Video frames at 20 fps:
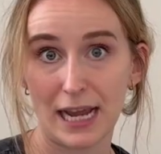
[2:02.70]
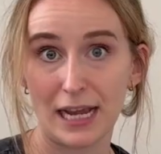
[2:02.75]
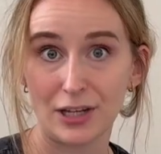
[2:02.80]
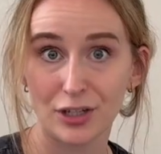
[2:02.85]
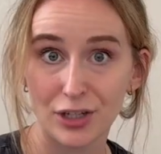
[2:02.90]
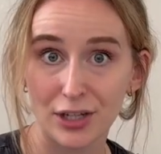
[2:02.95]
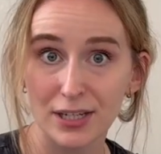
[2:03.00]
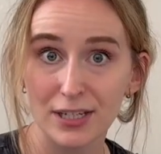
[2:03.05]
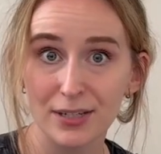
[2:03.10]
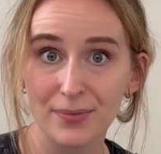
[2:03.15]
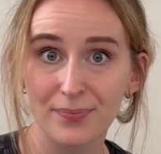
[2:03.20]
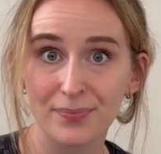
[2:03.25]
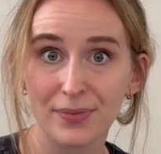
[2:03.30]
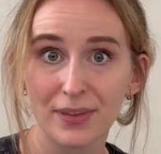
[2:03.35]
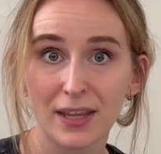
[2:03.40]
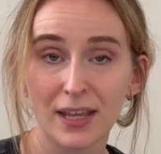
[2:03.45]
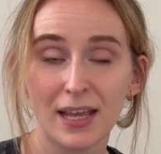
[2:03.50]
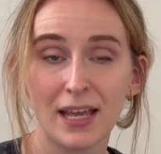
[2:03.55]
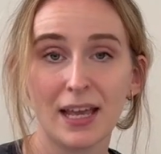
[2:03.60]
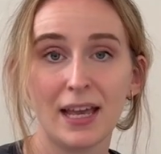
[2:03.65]
agent.
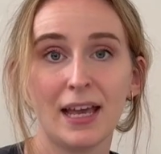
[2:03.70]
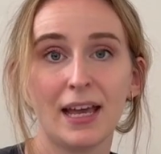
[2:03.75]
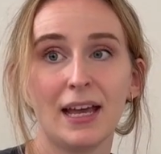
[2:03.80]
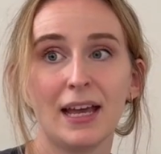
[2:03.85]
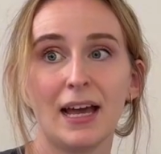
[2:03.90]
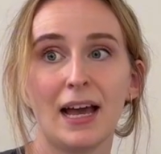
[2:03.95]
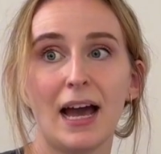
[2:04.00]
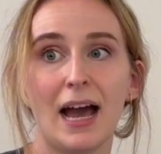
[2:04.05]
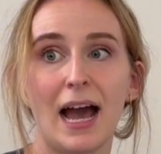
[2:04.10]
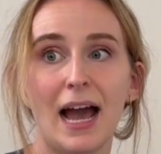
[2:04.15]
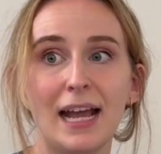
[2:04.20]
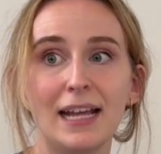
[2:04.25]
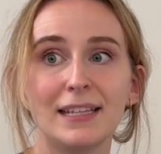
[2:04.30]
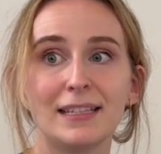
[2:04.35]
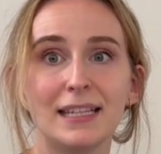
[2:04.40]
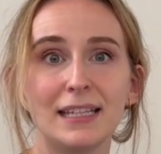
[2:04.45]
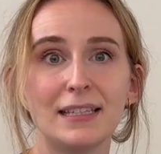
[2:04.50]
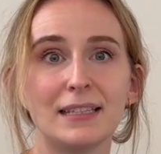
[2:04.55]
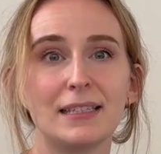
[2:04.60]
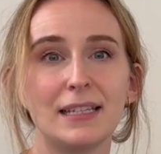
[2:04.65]
I
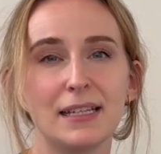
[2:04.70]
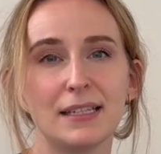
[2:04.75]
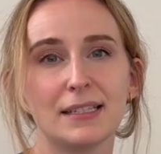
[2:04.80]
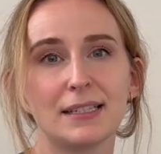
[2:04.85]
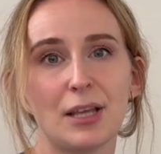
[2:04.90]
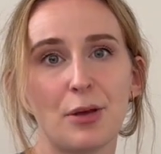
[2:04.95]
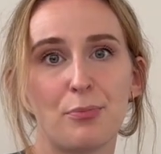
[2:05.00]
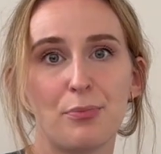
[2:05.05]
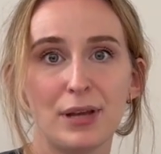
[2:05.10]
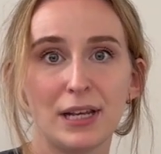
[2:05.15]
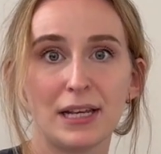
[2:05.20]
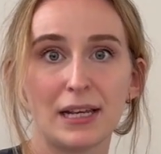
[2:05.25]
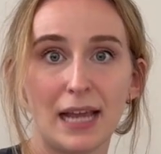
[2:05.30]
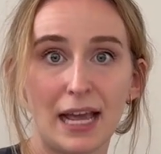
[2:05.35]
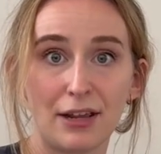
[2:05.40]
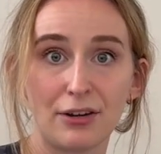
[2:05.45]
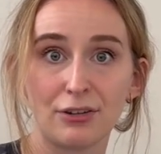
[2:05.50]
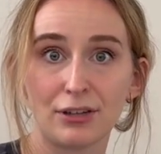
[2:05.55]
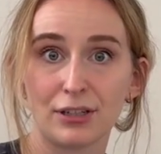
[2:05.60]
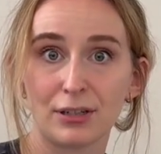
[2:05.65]
did this a bit
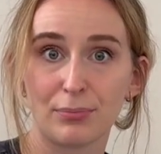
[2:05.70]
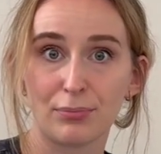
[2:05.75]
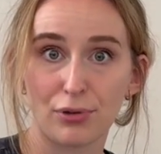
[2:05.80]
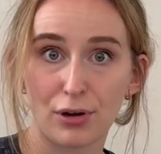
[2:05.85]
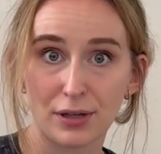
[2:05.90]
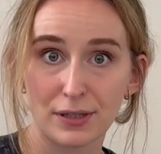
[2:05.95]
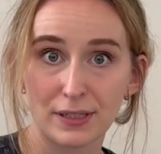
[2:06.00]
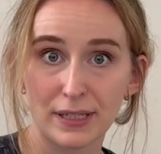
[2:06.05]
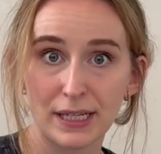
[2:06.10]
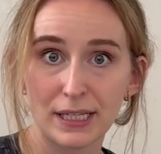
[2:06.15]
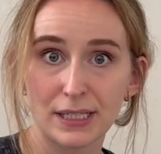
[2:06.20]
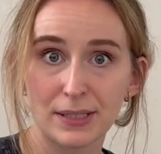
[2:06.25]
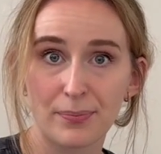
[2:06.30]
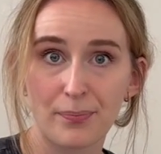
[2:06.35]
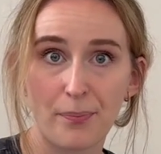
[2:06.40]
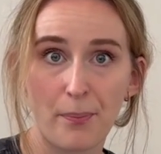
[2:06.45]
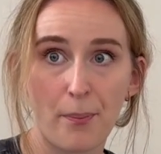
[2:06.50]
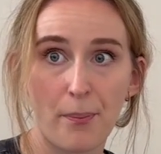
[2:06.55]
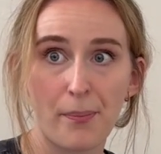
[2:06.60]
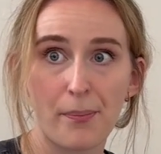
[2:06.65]
later in the process,
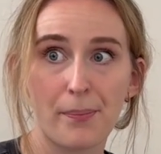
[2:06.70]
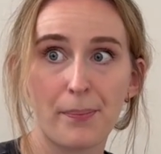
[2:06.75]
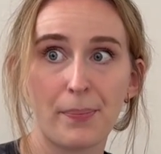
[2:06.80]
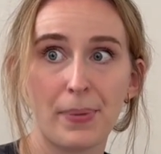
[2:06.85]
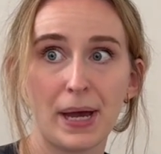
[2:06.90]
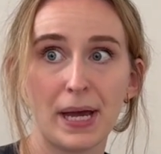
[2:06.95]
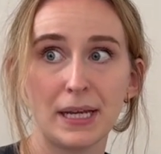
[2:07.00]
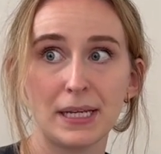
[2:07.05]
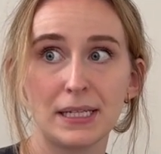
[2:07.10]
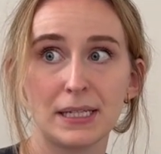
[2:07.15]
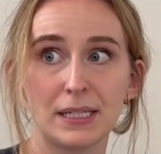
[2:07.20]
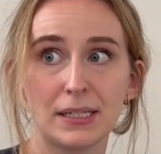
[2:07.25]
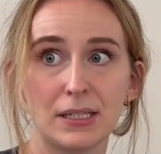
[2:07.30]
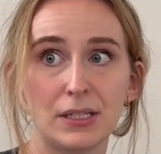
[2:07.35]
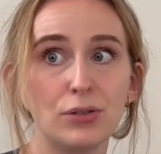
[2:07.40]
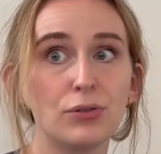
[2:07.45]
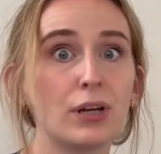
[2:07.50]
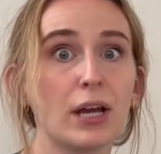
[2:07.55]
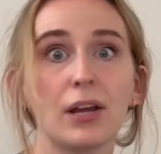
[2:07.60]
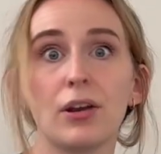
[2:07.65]
but
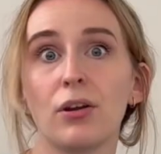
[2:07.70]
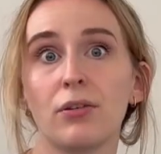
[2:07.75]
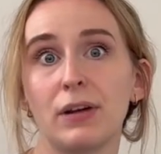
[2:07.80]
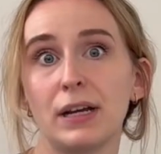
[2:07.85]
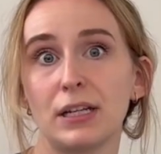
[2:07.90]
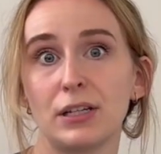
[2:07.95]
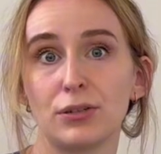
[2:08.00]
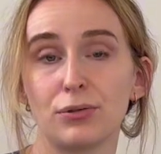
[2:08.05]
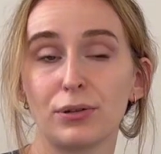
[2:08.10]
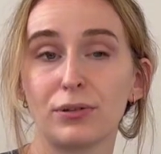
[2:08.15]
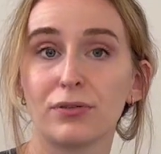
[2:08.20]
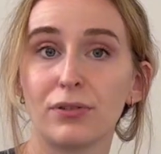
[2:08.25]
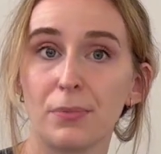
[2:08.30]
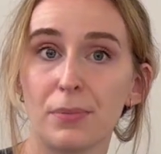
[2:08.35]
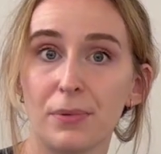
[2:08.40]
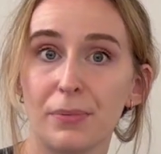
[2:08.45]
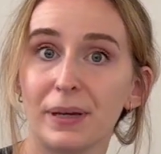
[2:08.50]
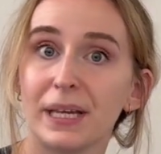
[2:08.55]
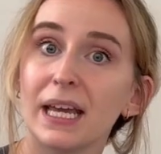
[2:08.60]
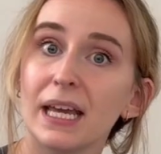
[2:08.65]
you can already do it from
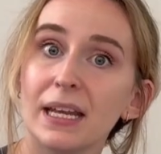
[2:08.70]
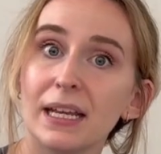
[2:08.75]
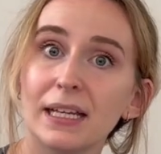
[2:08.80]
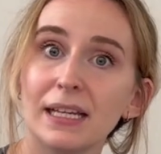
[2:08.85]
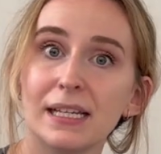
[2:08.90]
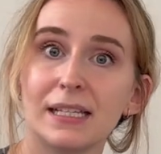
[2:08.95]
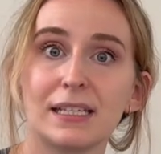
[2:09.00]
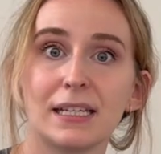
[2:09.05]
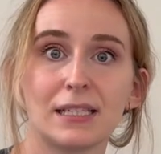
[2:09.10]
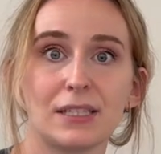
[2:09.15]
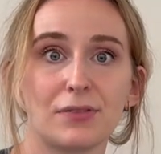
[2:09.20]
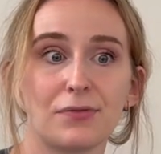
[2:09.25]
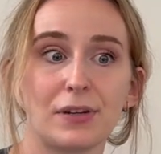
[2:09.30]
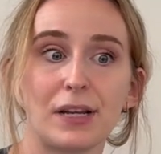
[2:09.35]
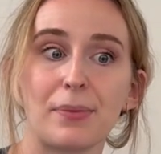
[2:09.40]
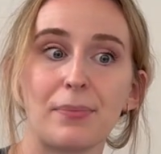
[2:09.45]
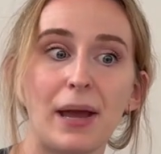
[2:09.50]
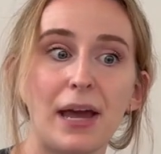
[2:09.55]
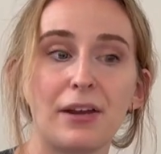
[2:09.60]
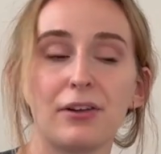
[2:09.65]
the beginning. It doesn't really
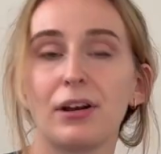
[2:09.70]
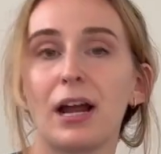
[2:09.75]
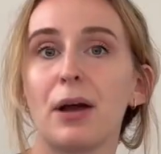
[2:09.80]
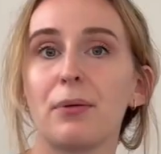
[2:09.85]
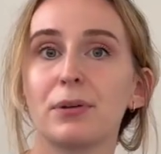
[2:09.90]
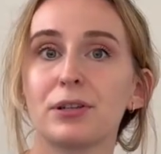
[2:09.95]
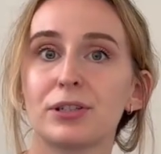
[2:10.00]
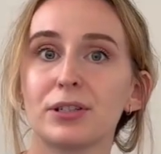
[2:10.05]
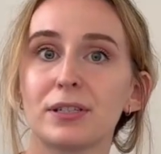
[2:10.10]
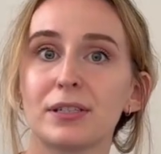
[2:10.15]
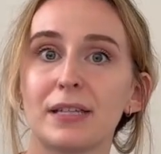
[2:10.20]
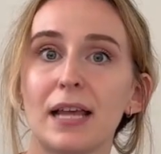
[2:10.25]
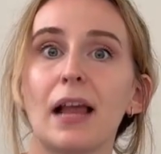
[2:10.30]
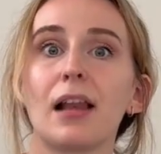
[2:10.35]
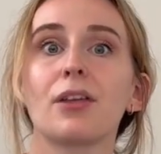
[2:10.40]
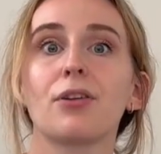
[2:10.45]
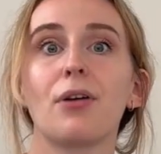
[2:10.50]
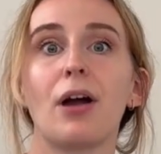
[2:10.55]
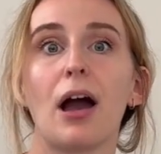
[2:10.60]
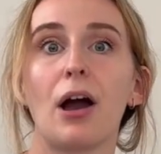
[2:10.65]
matter. I will just tell
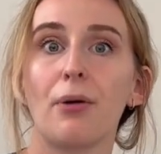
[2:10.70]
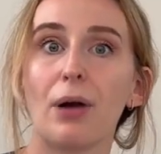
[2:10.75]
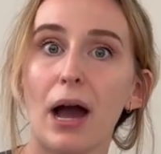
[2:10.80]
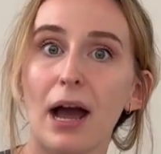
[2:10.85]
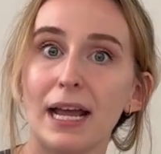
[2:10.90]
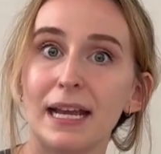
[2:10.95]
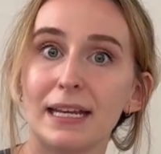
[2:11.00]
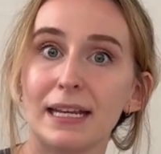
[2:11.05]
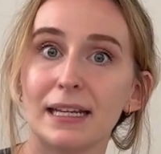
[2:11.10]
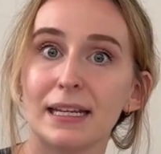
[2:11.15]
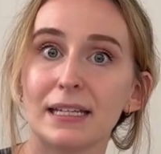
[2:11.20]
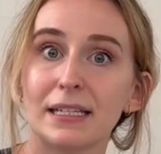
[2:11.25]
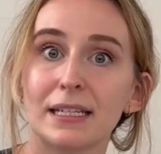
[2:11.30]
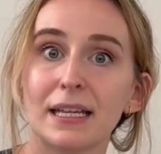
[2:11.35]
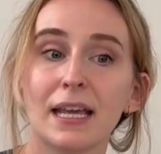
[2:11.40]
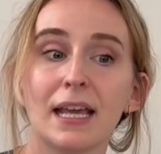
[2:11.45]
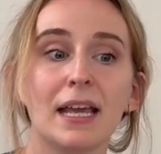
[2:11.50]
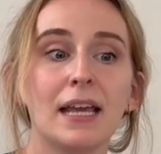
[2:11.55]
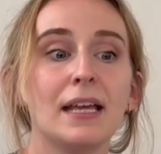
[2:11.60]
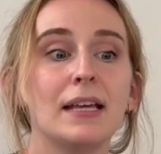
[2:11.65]
you how I did it.
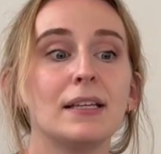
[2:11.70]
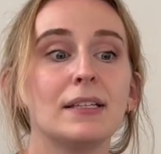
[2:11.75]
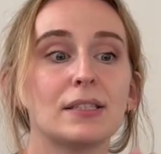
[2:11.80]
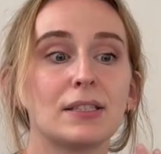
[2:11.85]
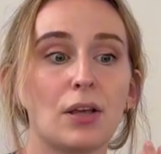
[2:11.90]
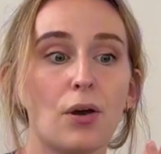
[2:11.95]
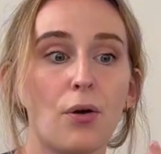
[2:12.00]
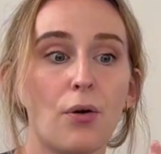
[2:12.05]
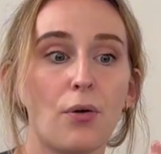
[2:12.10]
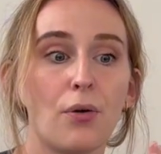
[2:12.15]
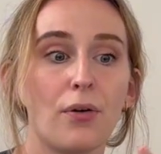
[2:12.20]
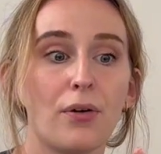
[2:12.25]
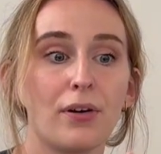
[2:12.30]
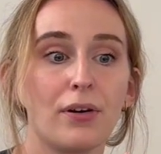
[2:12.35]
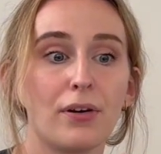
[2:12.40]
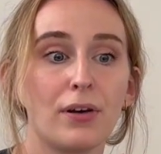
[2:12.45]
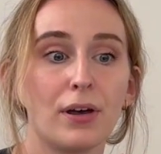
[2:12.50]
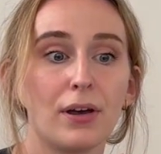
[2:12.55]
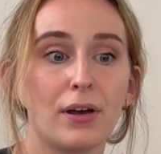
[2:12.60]
So